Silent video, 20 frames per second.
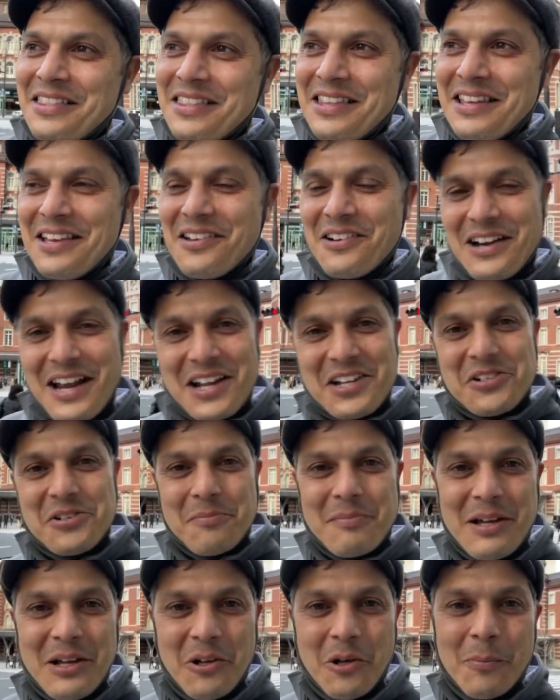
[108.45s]
the international
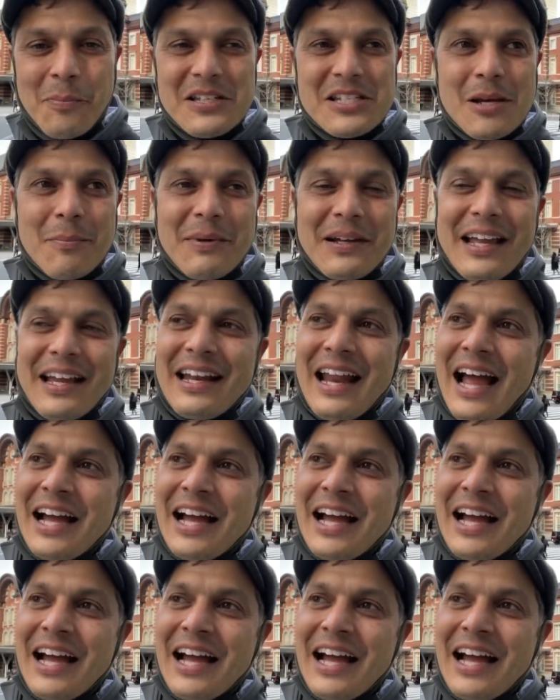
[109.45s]
mail opens up again.